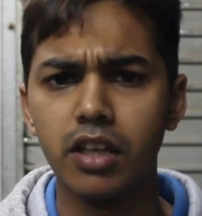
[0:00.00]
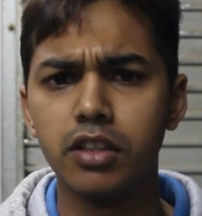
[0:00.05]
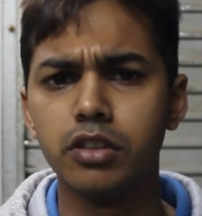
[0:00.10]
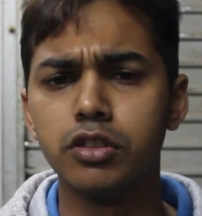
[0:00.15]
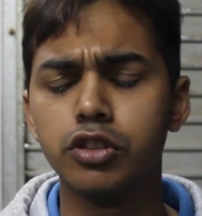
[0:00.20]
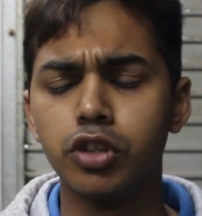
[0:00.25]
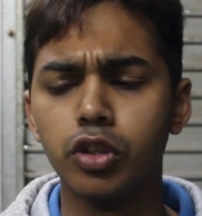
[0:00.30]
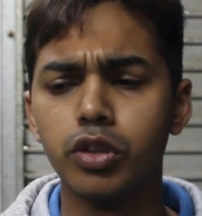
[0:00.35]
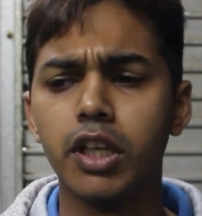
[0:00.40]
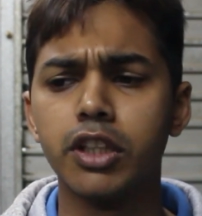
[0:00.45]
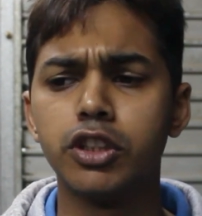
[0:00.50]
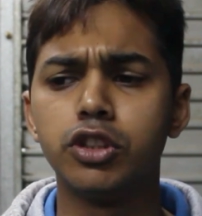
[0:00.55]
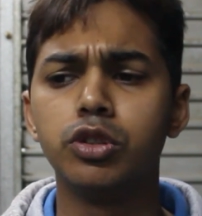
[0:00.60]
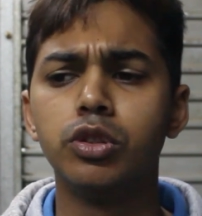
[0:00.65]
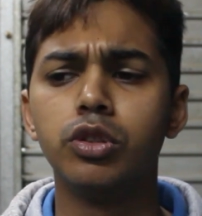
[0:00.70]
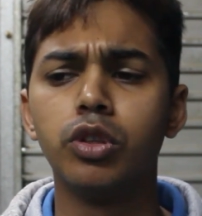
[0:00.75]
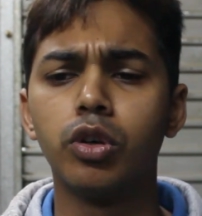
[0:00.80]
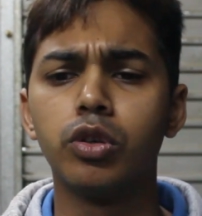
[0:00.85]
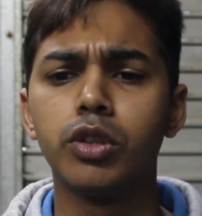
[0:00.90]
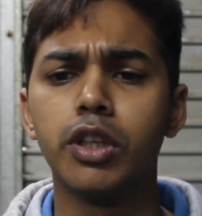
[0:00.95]
so that
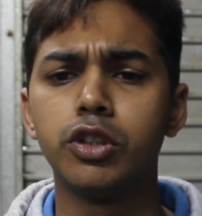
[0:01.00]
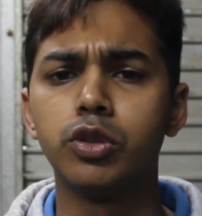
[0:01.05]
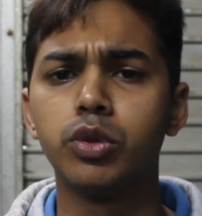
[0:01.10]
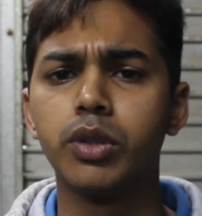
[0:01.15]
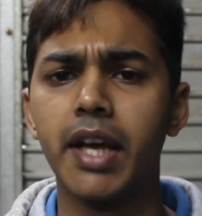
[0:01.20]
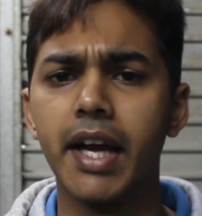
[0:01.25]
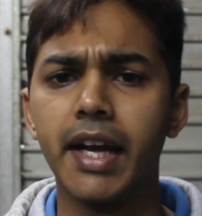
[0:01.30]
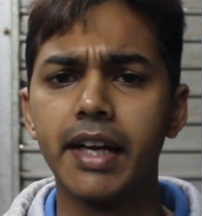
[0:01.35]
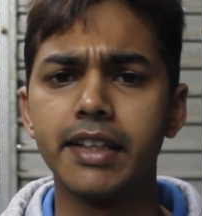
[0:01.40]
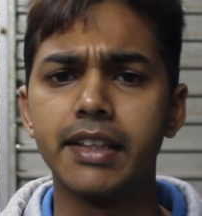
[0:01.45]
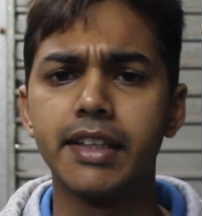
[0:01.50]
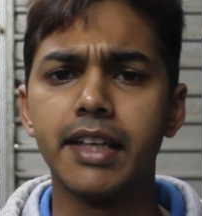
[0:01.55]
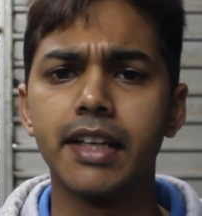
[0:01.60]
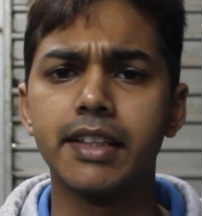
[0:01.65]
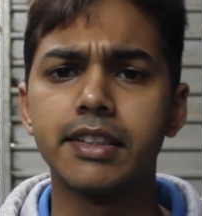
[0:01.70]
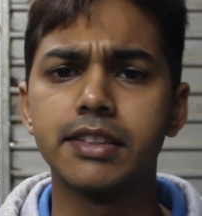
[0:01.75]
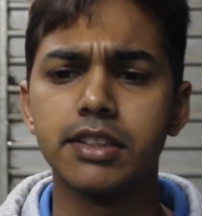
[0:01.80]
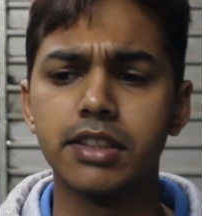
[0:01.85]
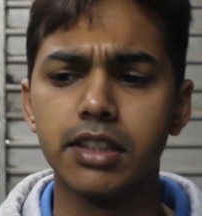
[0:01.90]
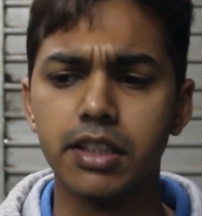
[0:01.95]
you know that you can
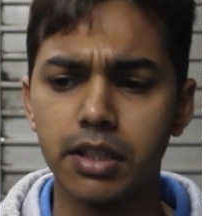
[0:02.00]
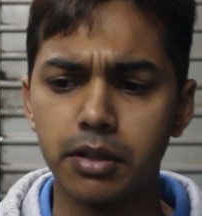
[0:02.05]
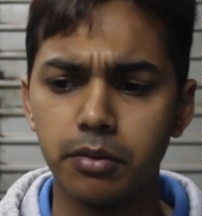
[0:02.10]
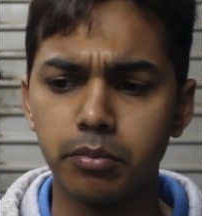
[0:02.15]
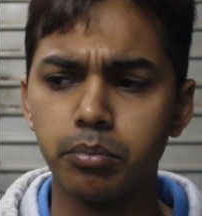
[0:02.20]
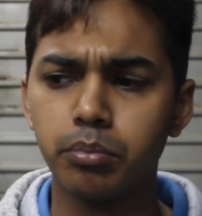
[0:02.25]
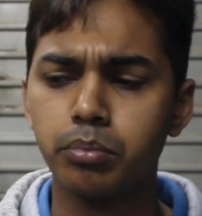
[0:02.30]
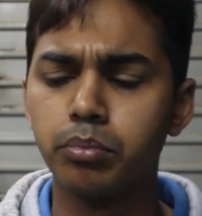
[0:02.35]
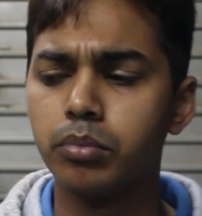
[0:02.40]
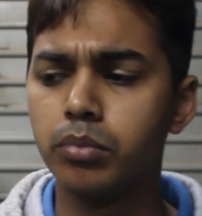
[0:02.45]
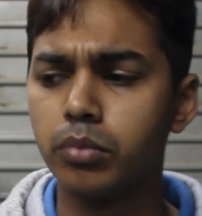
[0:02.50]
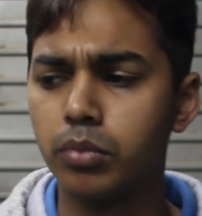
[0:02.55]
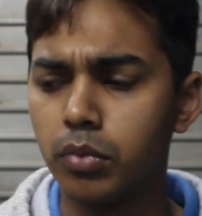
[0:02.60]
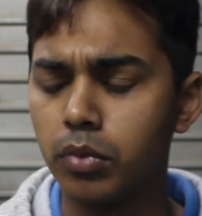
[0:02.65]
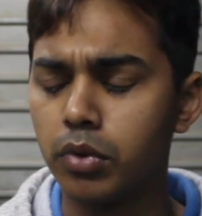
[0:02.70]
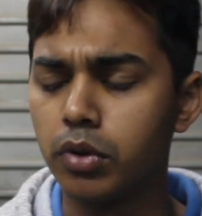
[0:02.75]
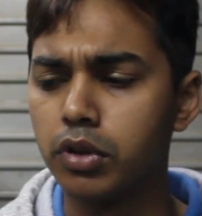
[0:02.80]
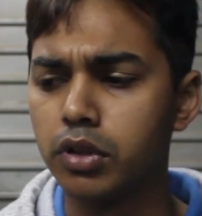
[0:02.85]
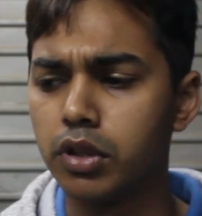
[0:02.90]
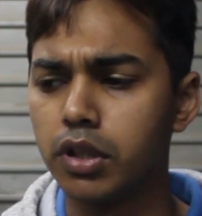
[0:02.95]
get
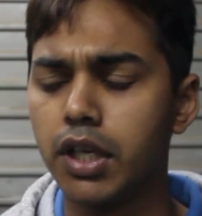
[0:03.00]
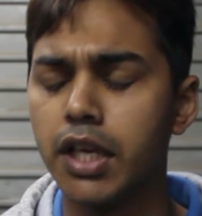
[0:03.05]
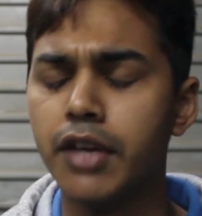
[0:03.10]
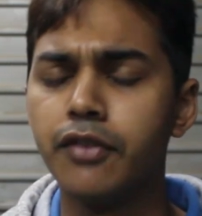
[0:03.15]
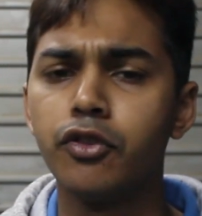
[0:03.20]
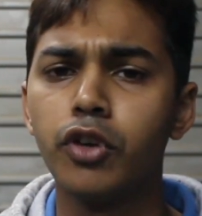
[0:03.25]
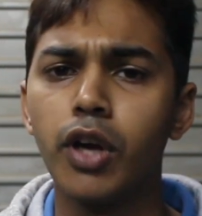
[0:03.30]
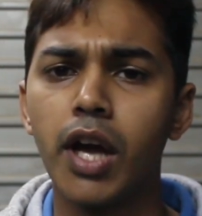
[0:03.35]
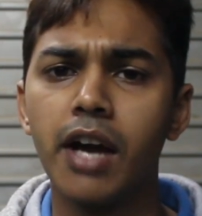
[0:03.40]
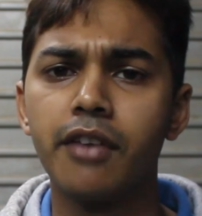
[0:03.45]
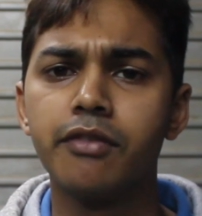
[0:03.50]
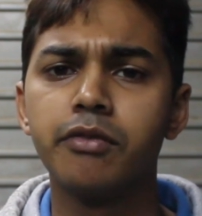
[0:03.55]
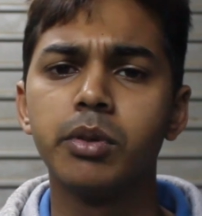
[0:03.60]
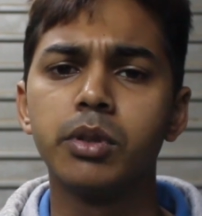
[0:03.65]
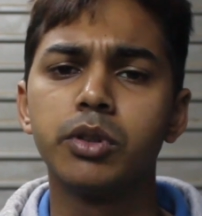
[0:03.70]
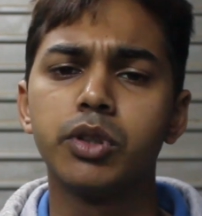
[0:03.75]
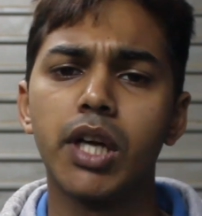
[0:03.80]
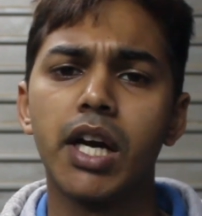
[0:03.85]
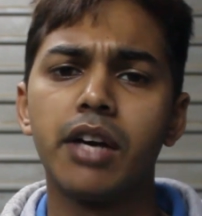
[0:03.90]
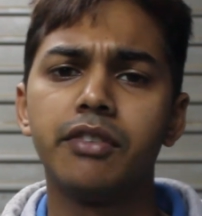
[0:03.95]
if you
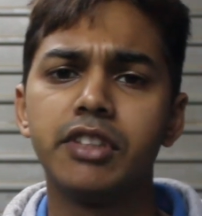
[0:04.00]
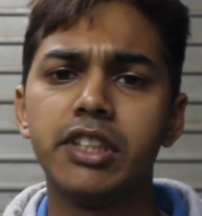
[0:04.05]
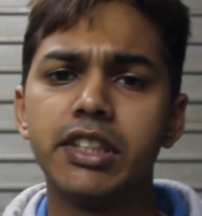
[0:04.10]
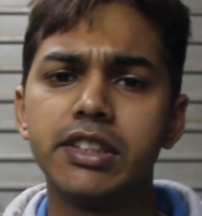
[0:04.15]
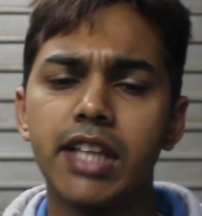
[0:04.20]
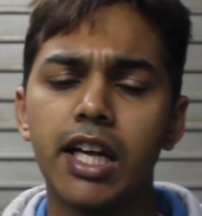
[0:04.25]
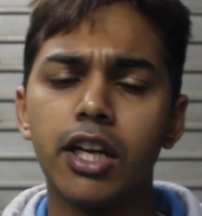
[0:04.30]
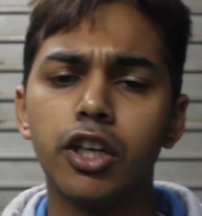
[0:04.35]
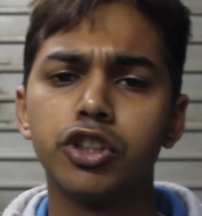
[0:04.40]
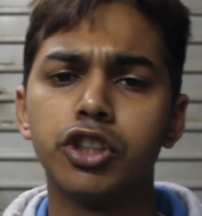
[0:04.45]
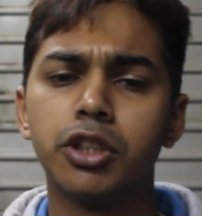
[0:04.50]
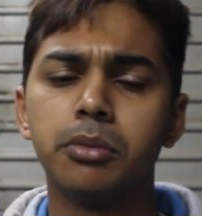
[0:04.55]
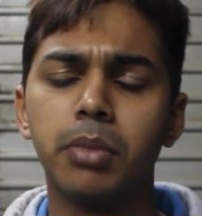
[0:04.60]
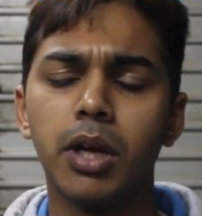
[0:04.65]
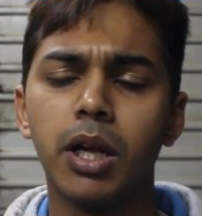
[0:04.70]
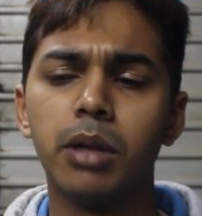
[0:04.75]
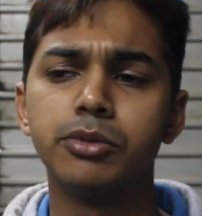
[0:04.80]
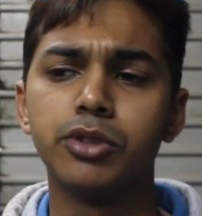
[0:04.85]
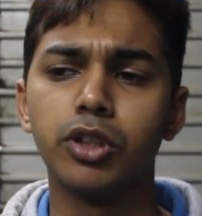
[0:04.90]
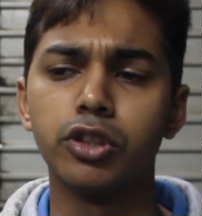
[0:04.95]
happen to have these halogen
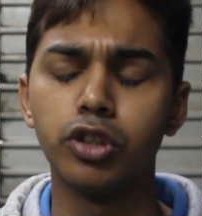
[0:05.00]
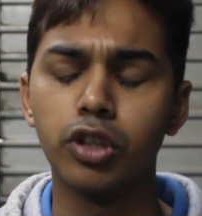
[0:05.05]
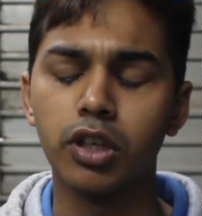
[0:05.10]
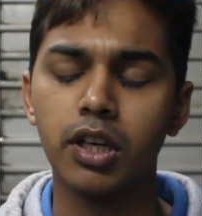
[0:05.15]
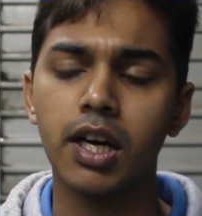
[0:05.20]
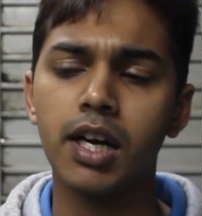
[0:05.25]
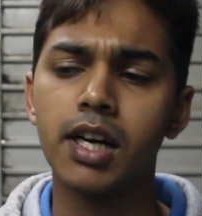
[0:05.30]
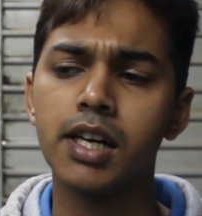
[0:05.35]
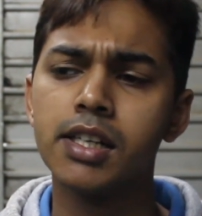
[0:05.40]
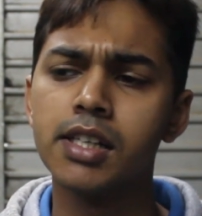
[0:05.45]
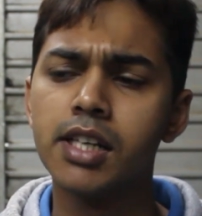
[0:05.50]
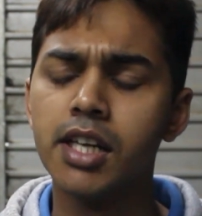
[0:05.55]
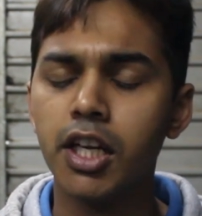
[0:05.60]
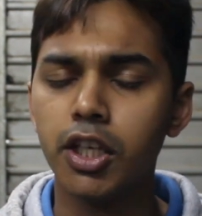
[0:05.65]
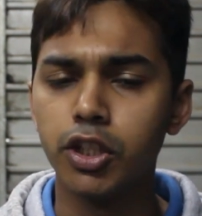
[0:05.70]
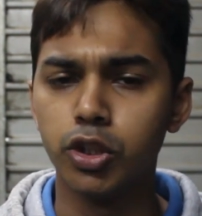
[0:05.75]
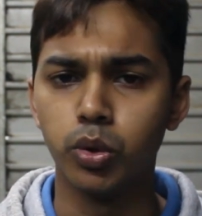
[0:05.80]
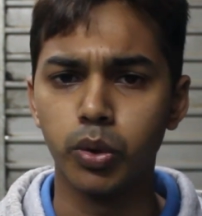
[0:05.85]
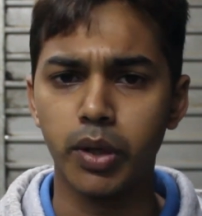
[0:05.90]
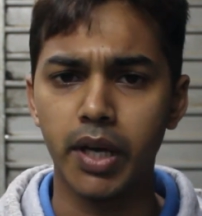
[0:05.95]
bulbs on your car,
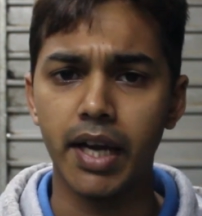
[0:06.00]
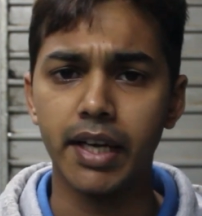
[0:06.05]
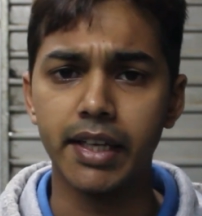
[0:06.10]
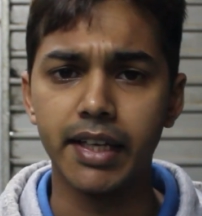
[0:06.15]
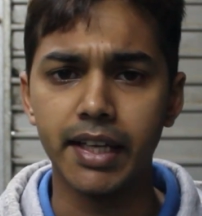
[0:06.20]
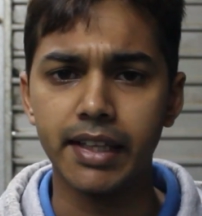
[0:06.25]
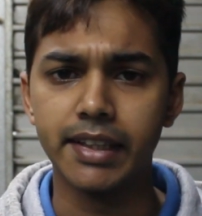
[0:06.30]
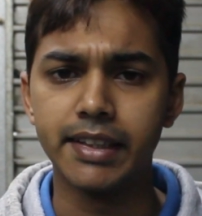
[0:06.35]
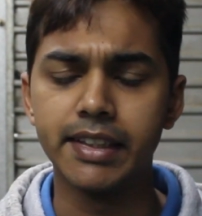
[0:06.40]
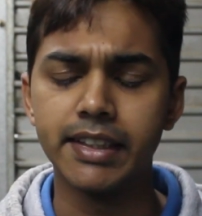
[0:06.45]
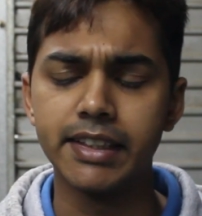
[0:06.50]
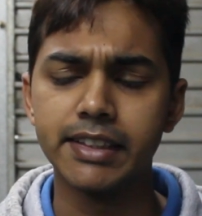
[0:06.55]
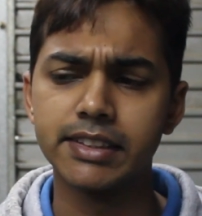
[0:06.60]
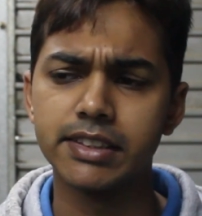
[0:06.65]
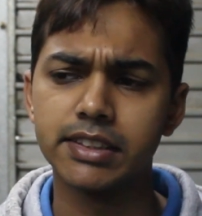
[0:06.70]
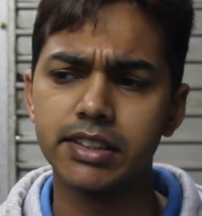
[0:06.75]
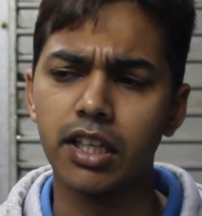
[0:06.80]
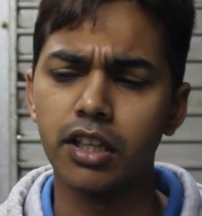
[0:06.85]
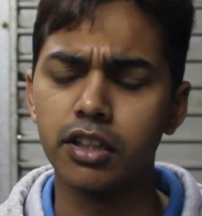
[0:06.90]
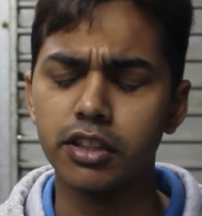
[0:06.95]
you can get
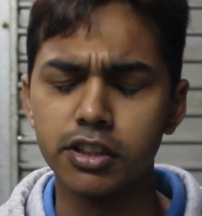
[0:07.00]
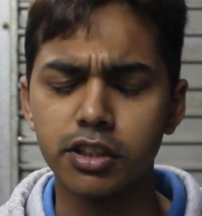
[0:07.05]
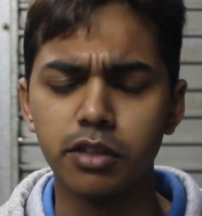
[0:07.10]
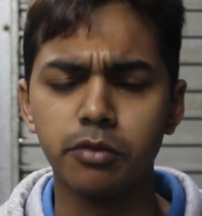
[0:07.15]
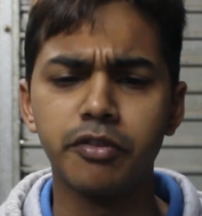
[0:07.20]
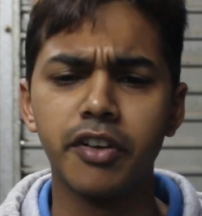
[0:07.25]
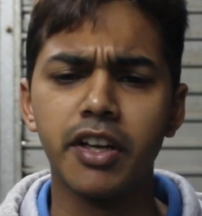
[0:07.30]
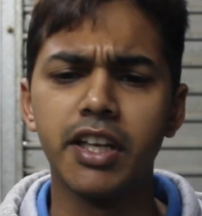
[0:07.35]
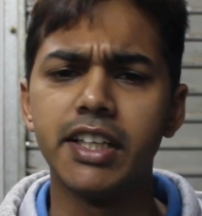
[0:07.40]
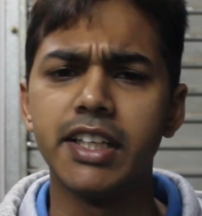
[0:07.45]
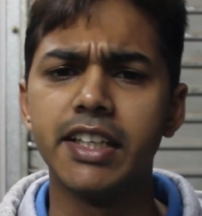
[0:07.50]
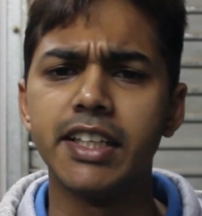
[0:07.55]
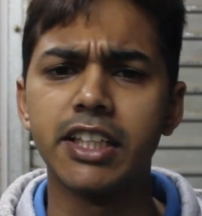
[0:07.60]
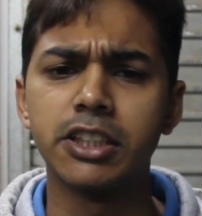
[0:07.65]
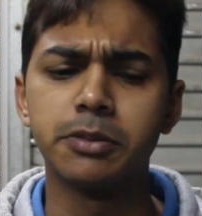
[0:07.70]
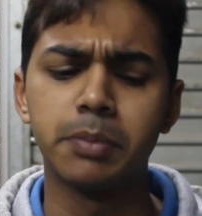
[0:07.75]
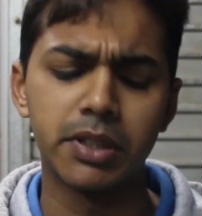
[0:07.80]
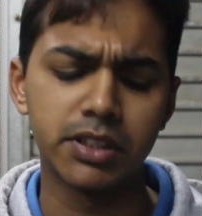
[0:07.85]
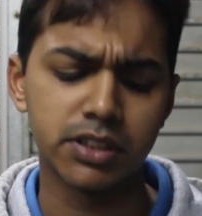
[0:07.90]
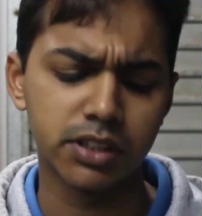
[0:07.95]
these. Now these are fairly
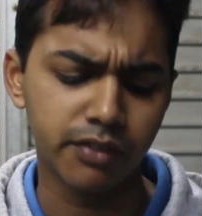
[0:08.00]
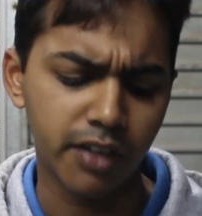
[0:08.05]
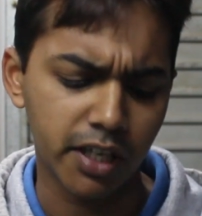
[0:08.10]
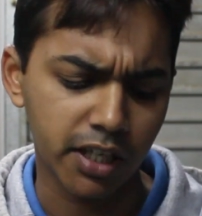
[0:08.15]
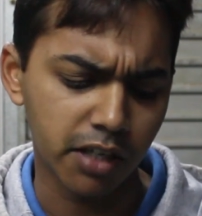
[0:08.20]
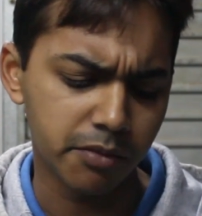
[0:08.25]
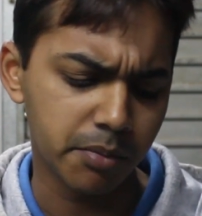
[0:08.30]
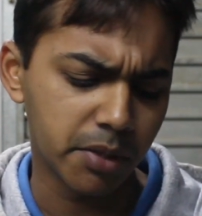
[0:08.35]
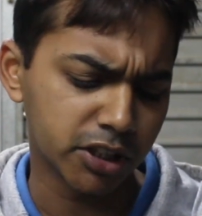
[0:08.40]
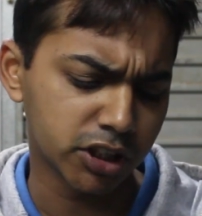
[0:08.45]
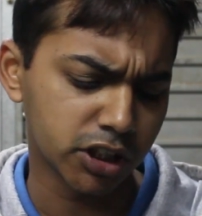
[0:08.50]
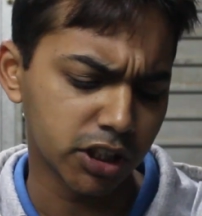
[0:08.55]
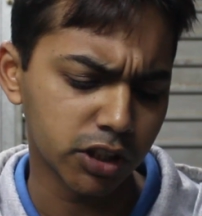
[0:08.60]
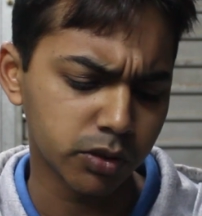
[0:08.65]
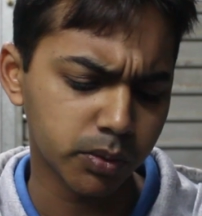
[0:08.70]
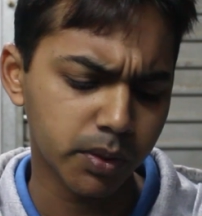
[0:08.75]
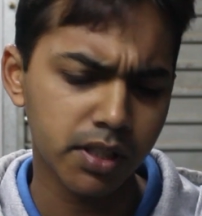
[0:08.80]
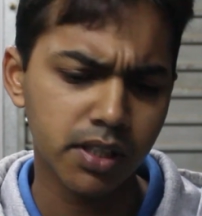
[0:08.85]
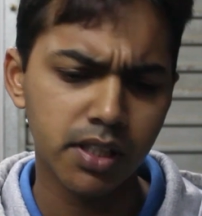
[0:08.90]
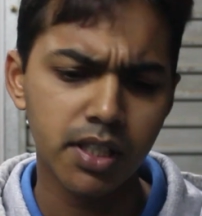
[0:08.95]
inexpensive like I mentioned as
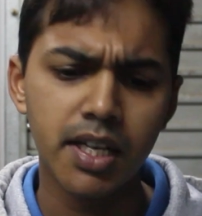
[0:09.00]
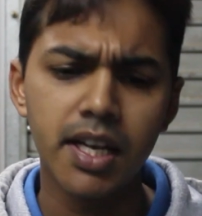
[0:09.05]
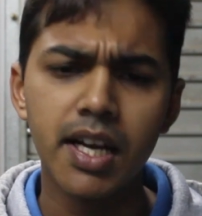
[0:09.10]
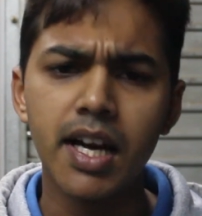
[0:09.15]
well.